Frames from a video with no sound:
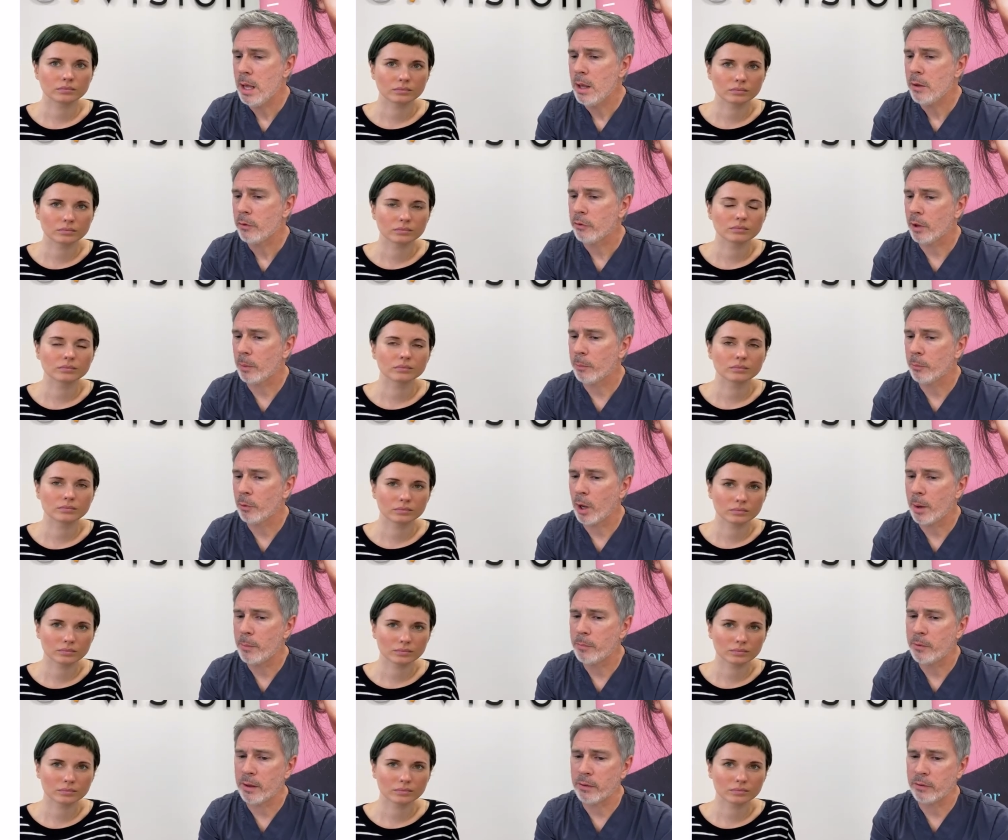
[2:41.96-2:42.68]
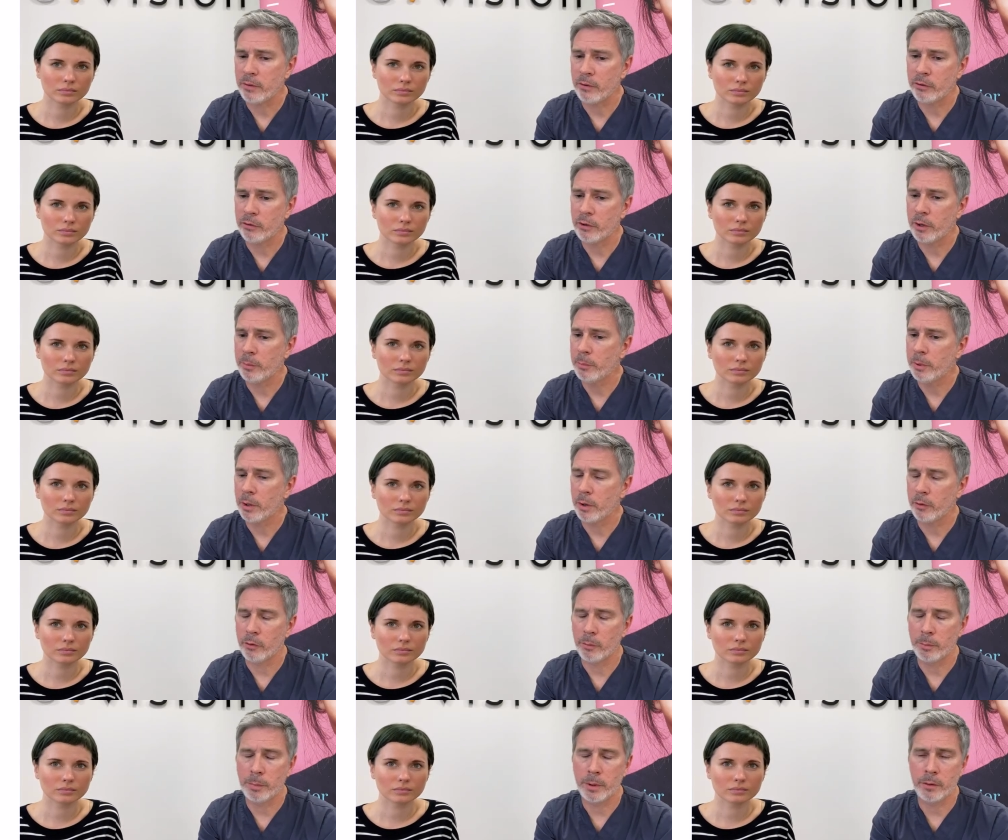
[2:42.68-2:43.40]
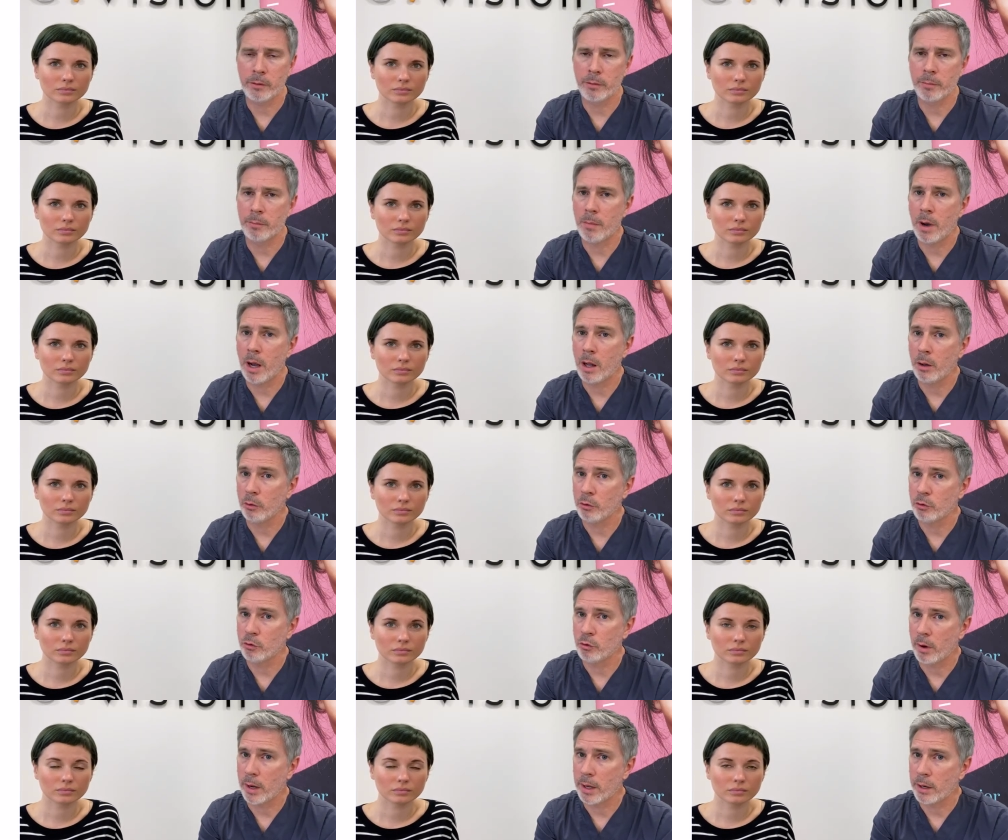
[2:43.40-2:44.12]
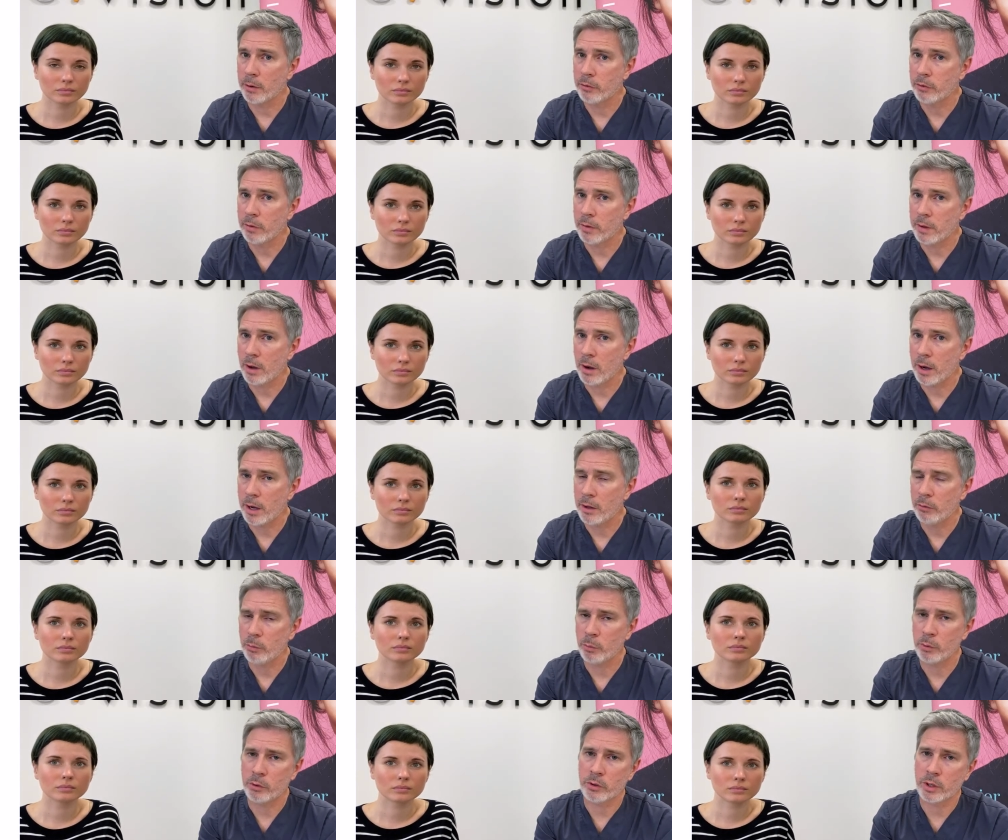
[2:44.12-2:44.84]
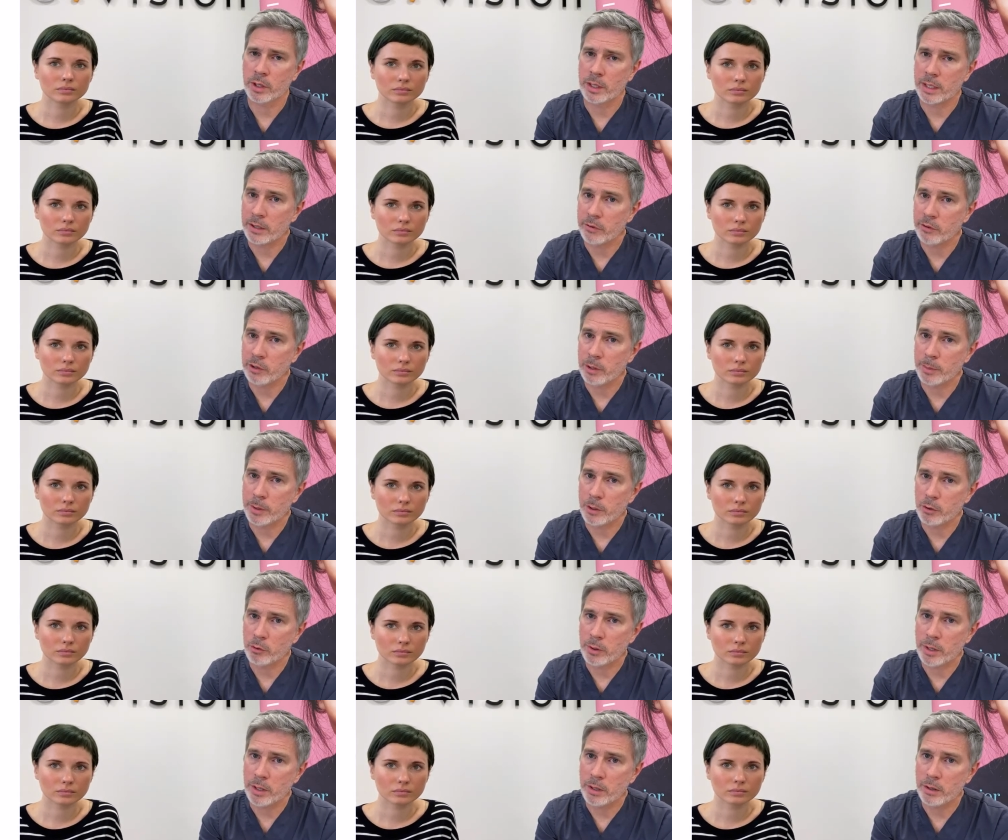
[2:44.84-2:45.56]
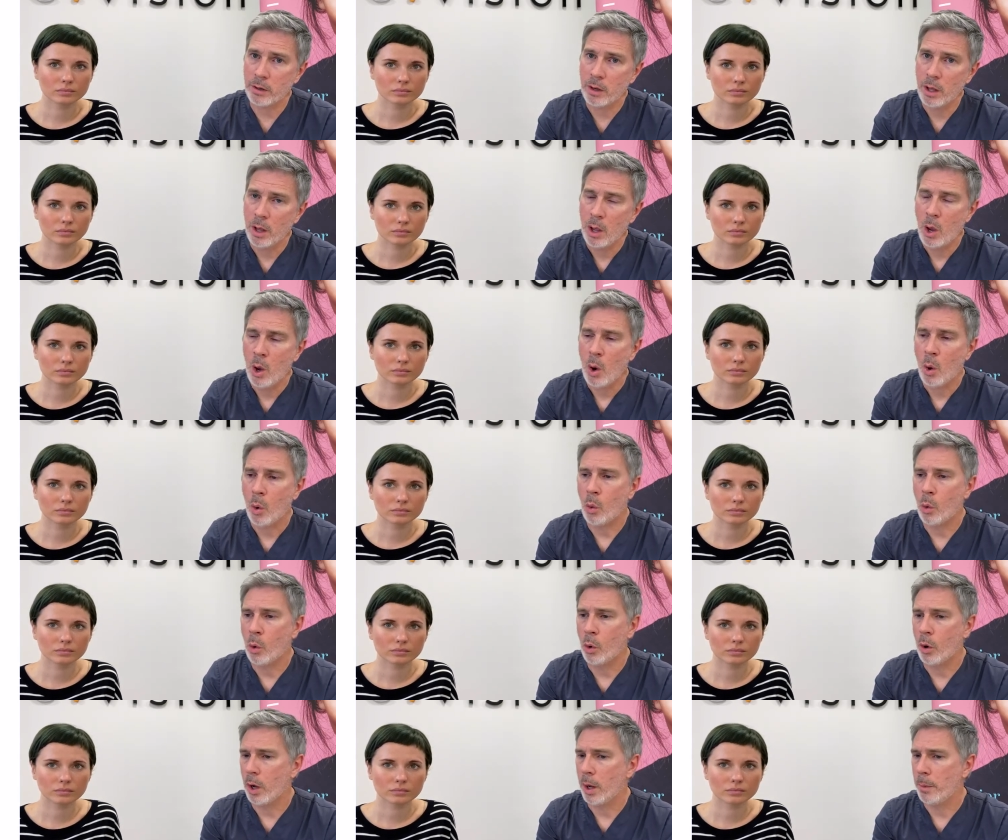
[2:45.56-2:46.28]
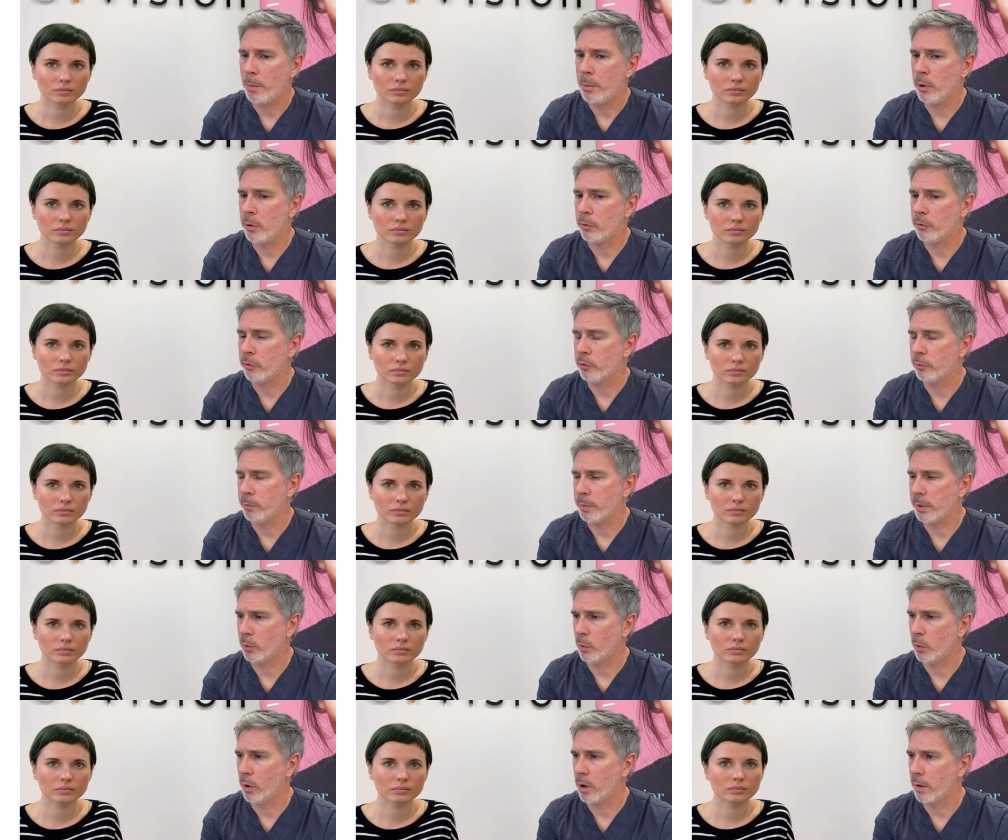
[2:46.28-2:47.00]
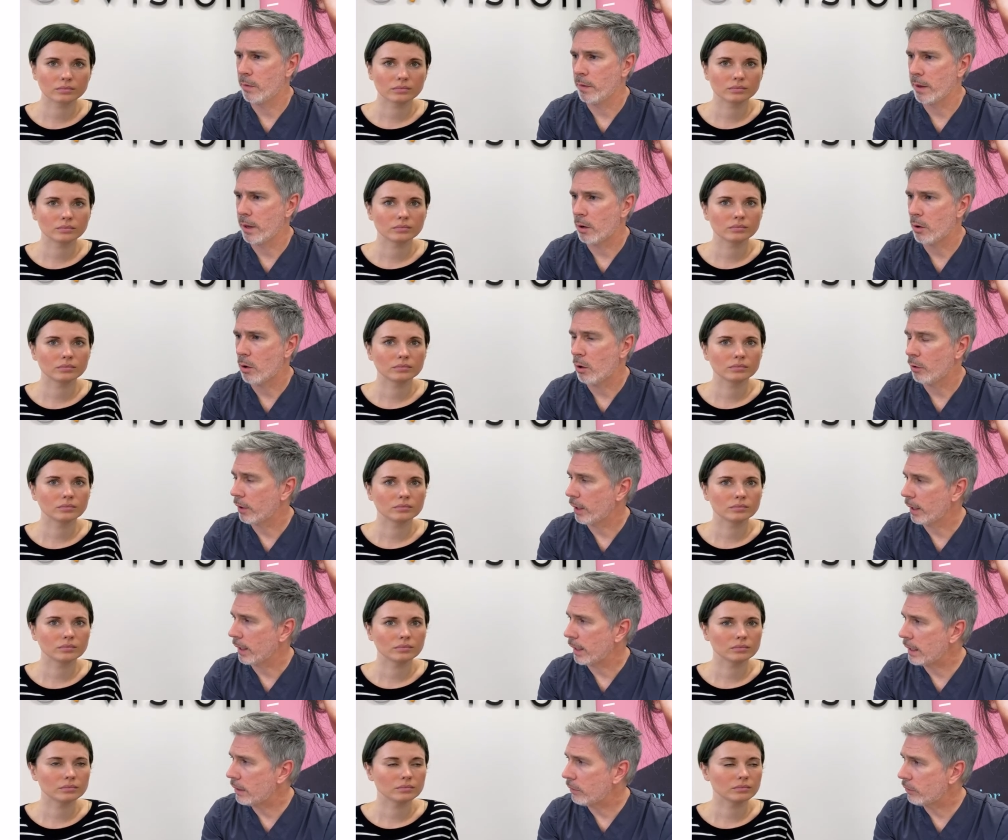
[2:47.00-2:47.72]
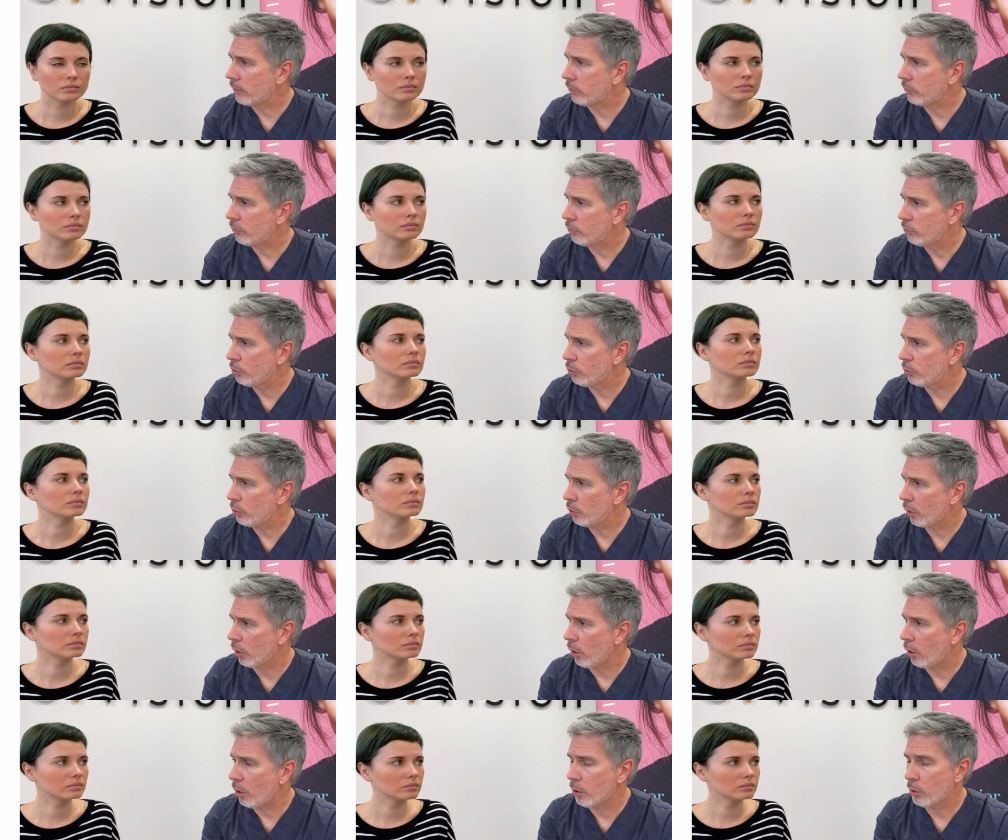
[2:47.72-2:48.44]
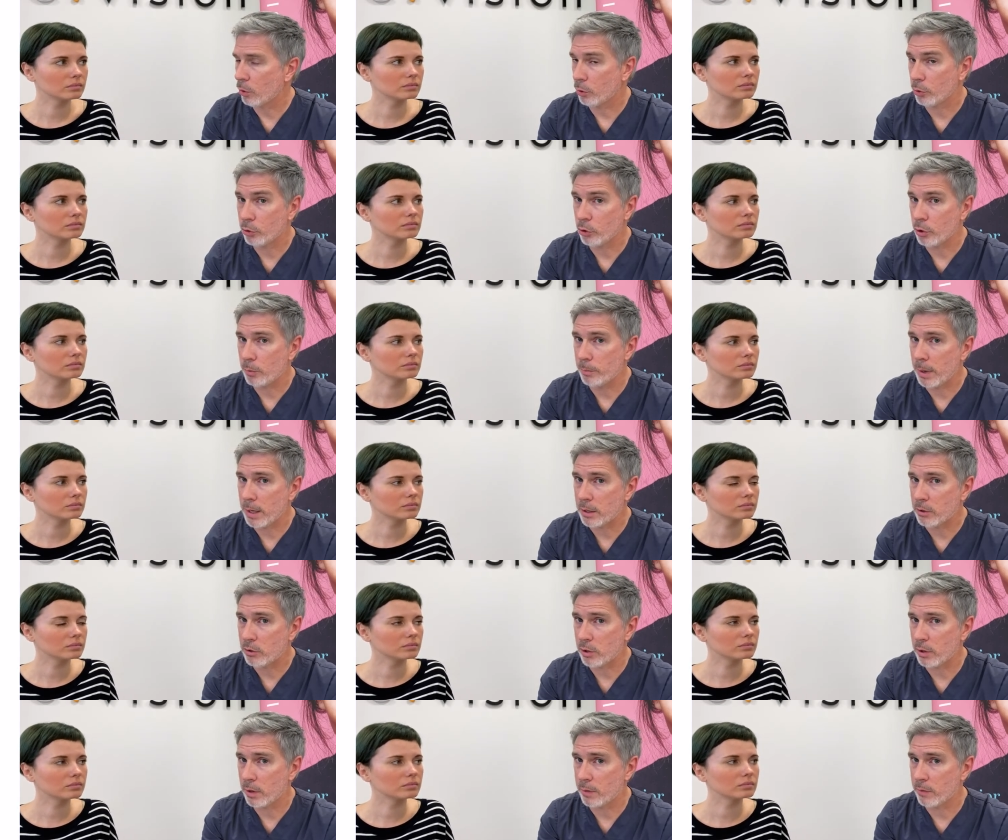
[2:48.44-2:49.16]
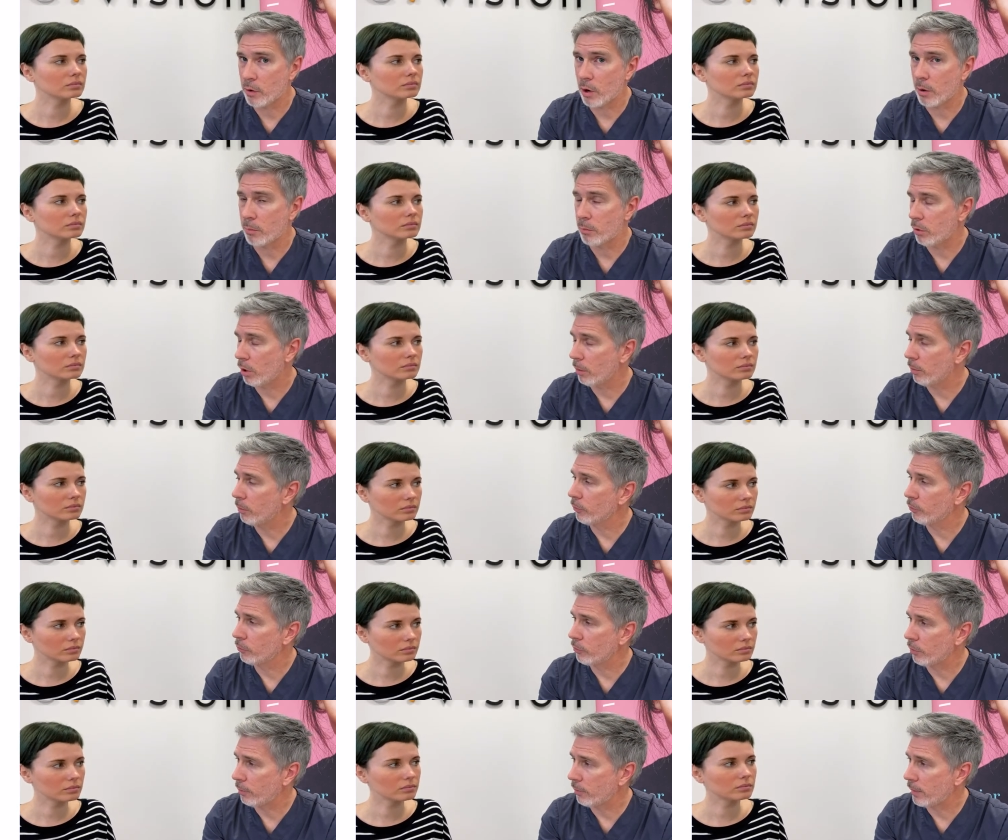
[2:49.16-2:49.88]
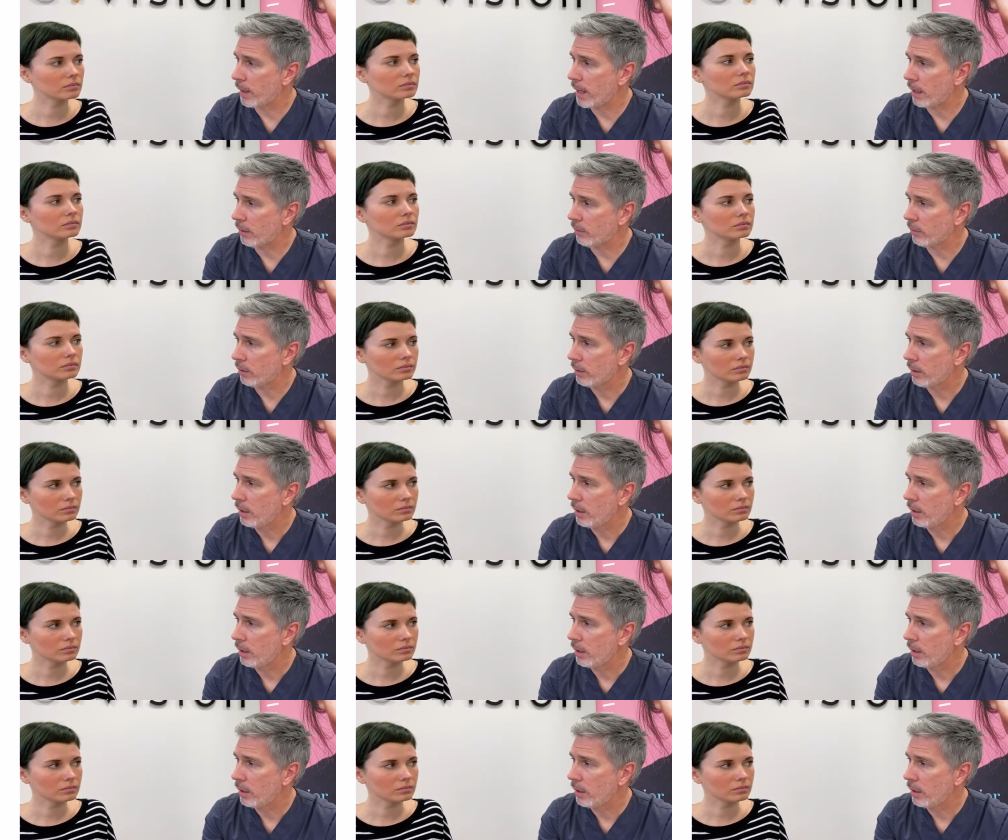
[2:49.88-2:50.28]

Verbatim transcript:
Speaker 1: Sometimes that's as simple as a bit of mild dryness of the eyes, which could easily be treated, or a person's been wearing their contact lenses too long or too much and they've got problems from that.